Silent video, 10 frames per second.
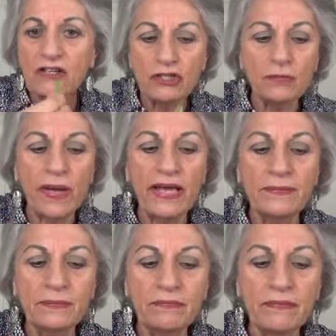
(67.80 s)
Just
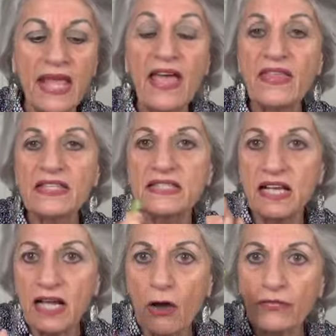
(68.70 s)
bite, and then
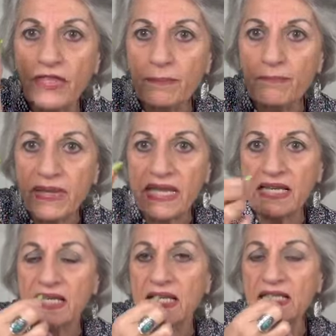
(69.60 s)
suck out the
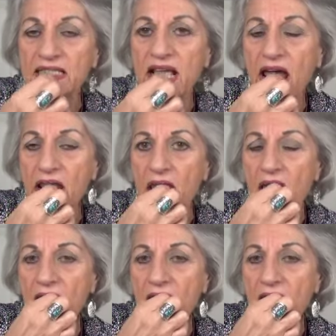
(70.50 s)
bean inside.